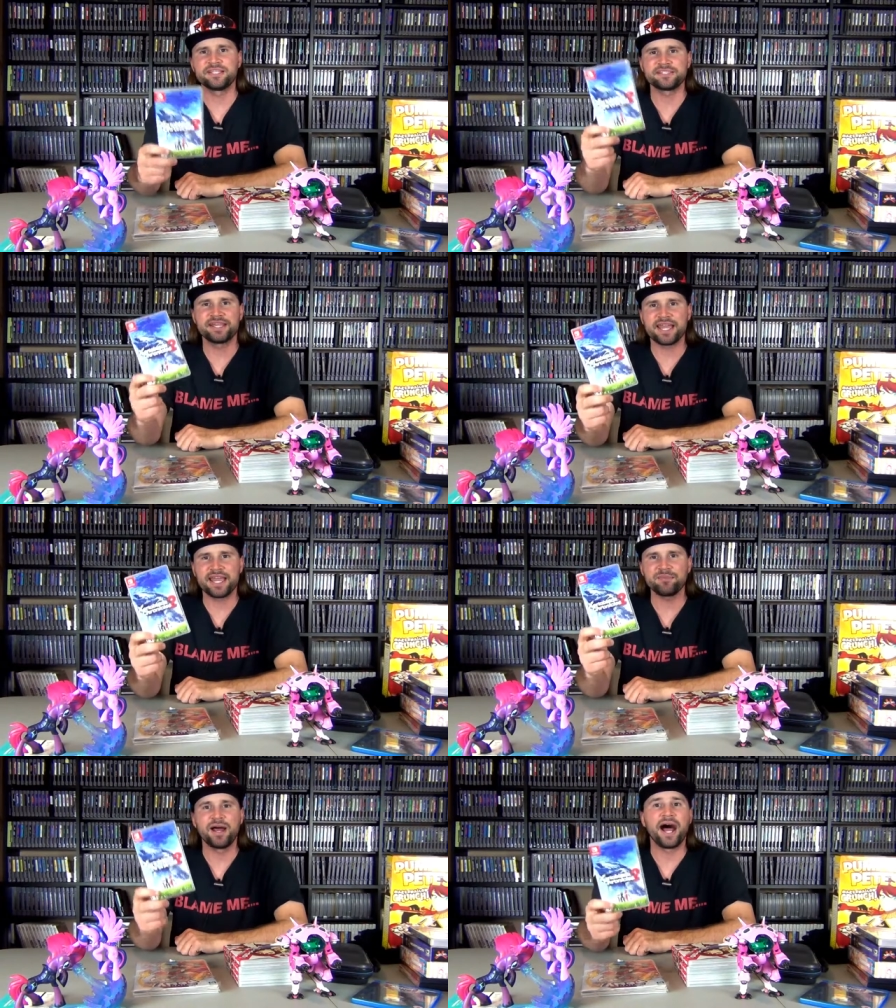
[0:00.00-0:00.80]
this
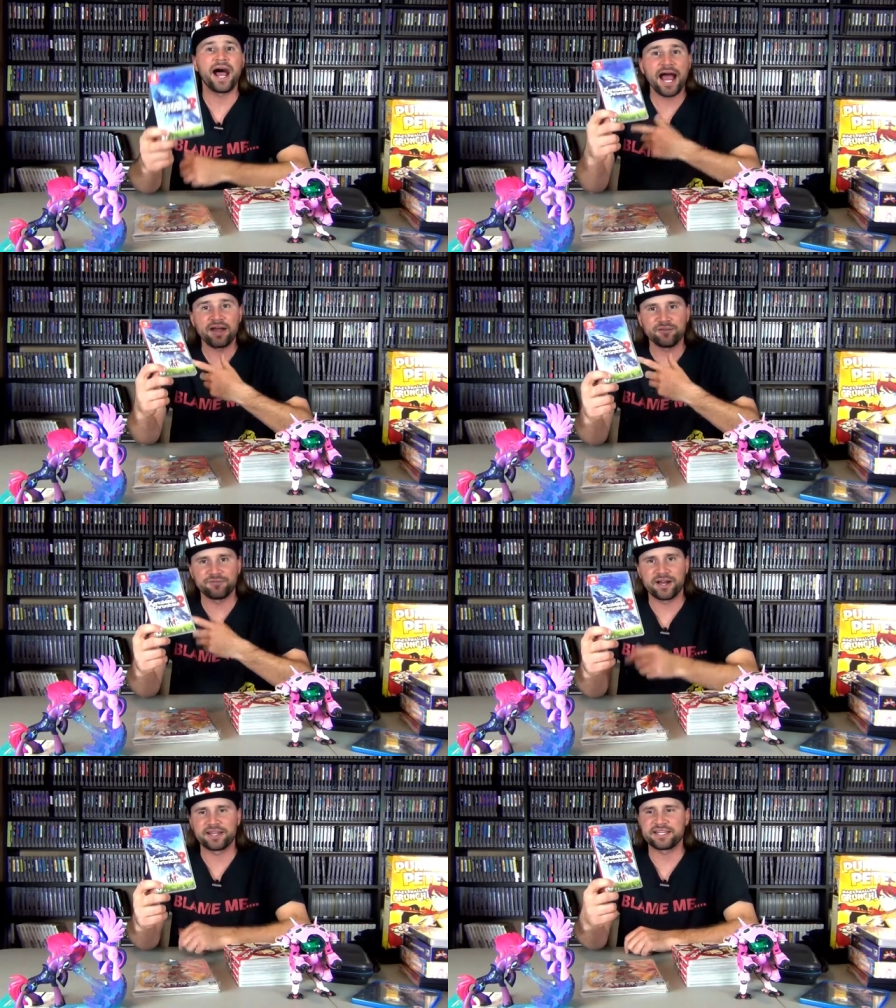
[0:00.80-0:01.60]
game, I will
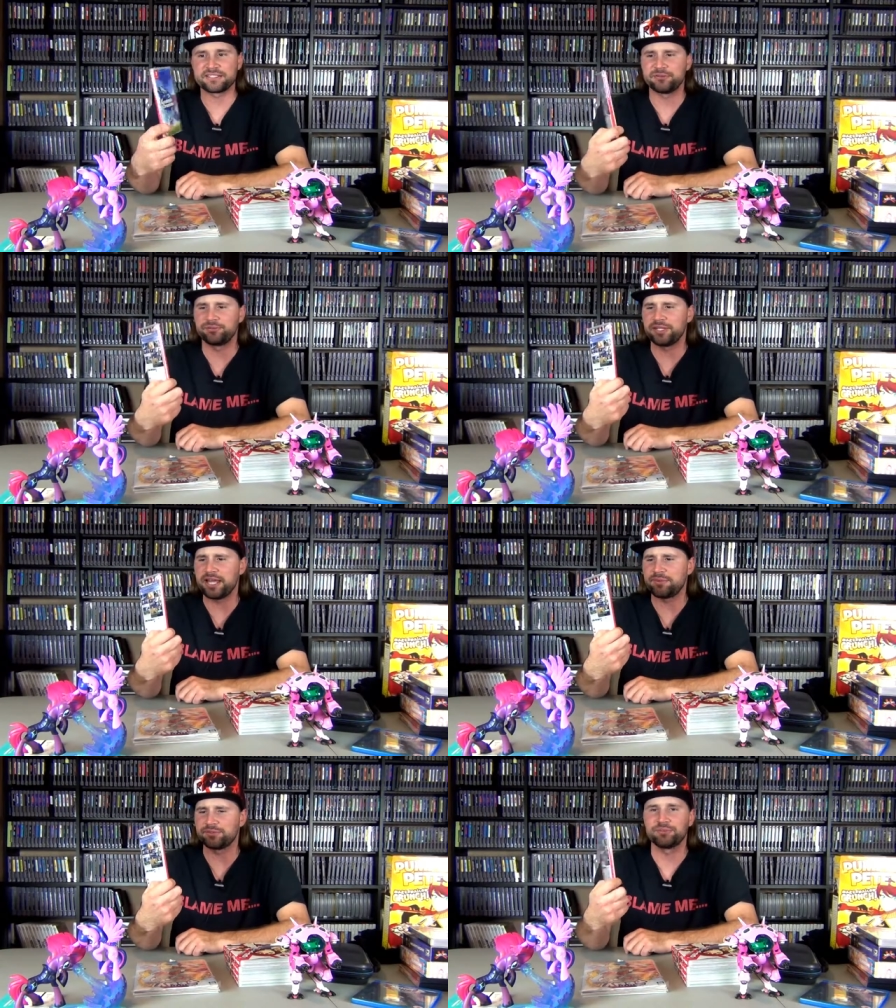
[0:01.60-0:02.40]
finally get to
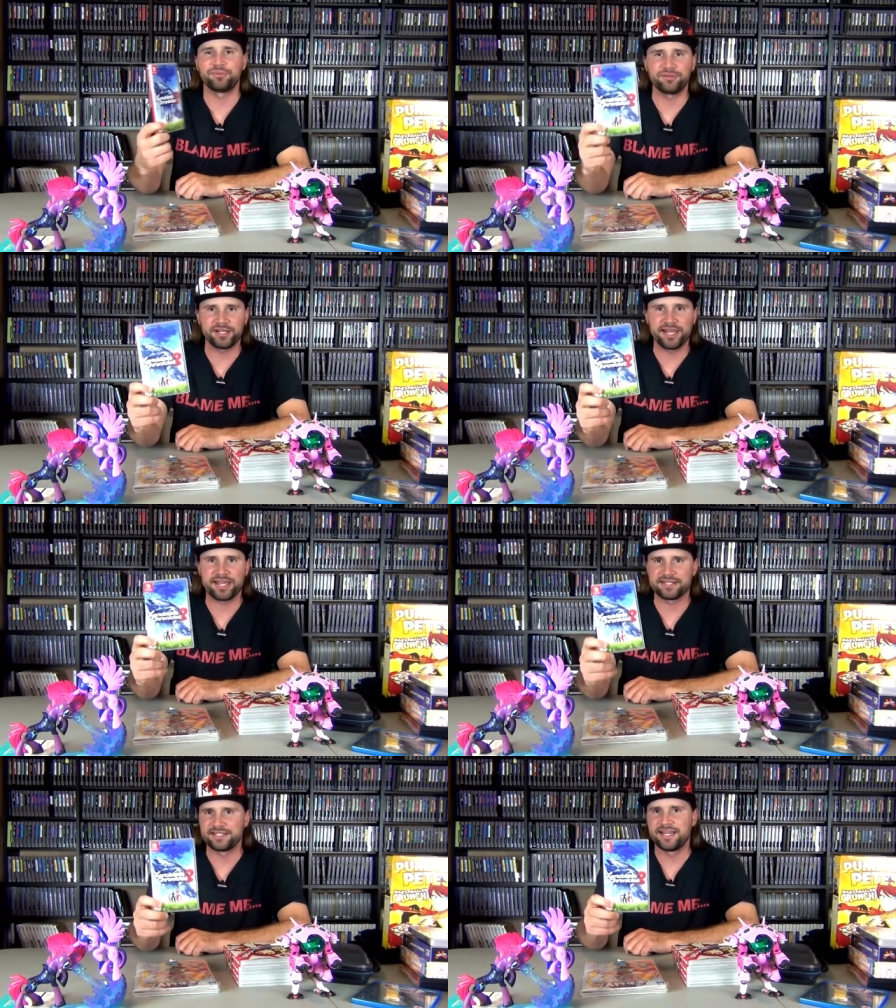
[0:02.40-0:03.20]
be able to
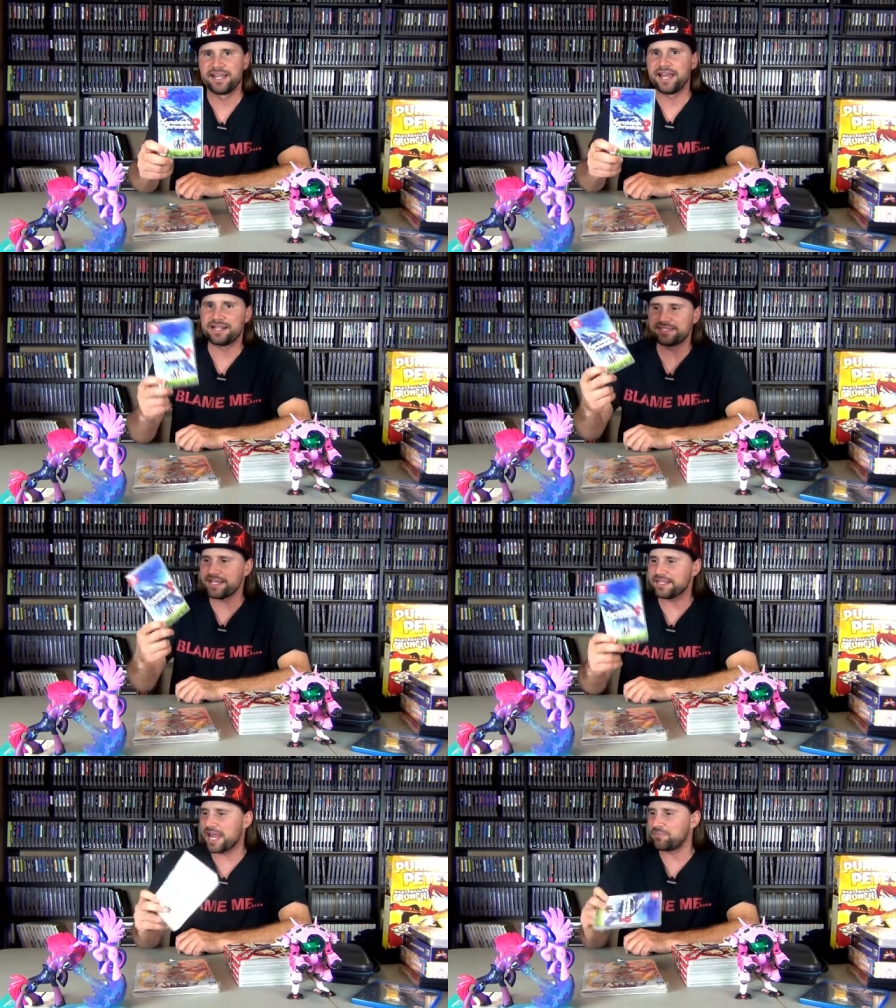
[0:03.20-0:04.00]
play it and
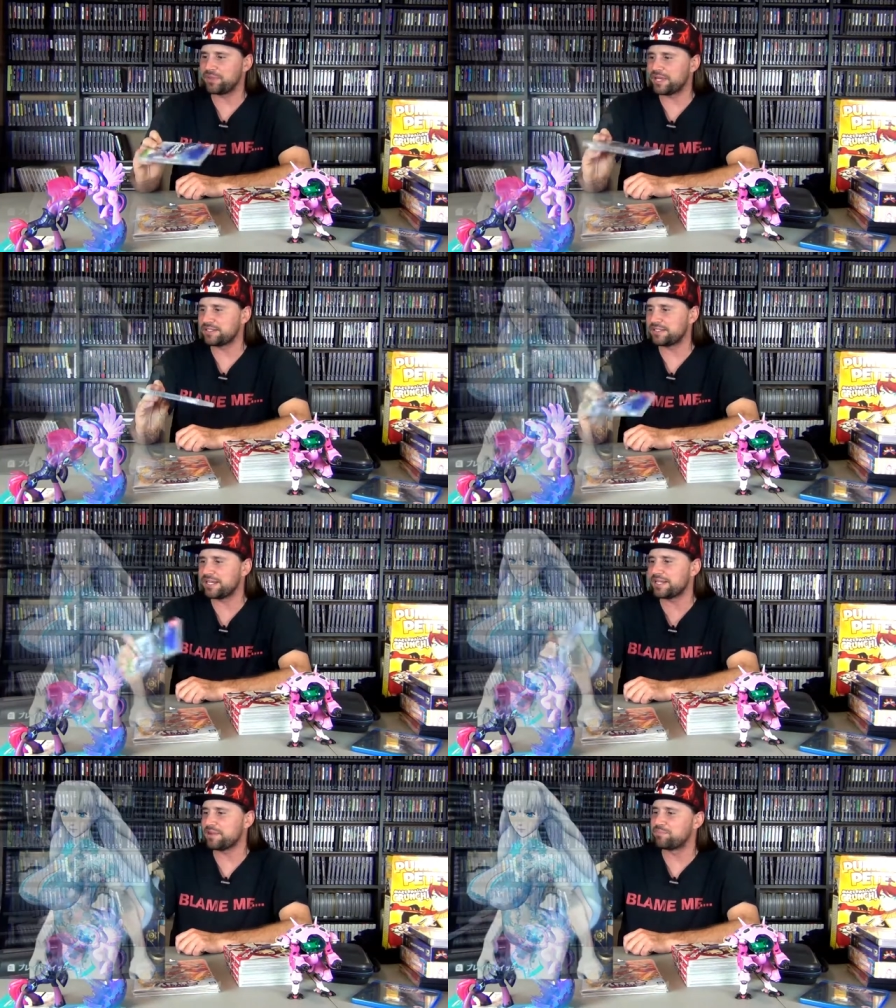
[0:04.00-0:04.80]
see that big
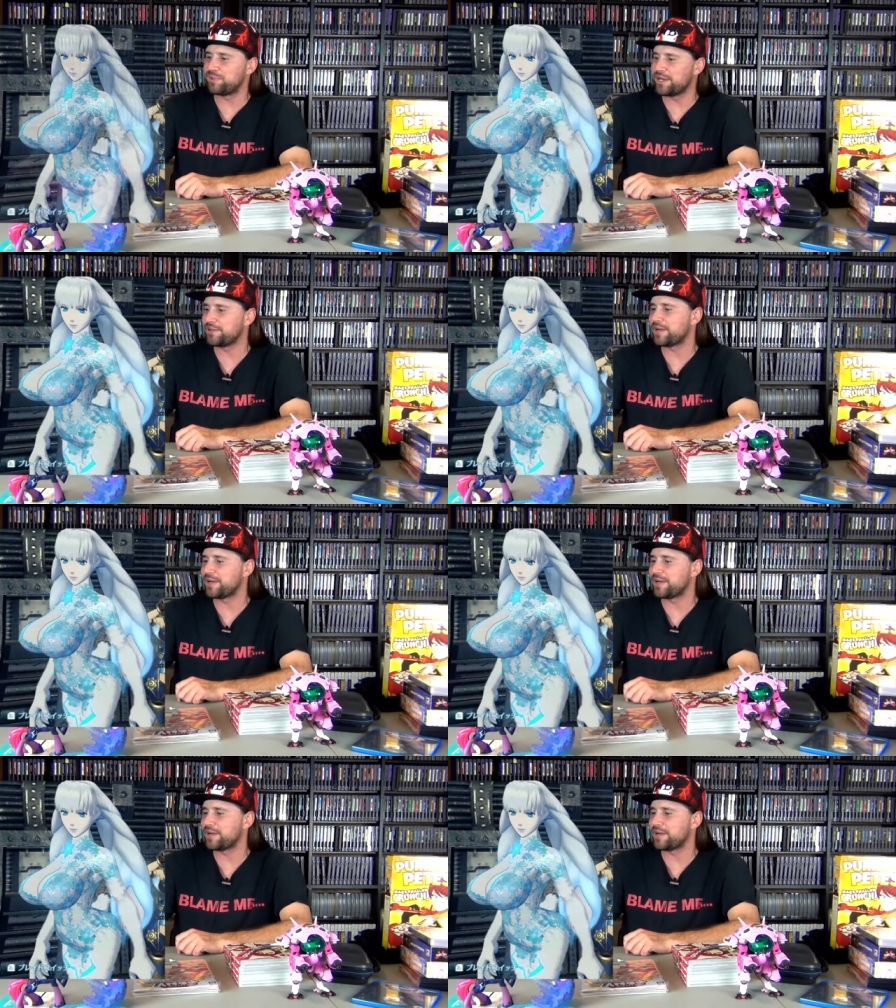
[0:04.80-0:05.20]
titty bunny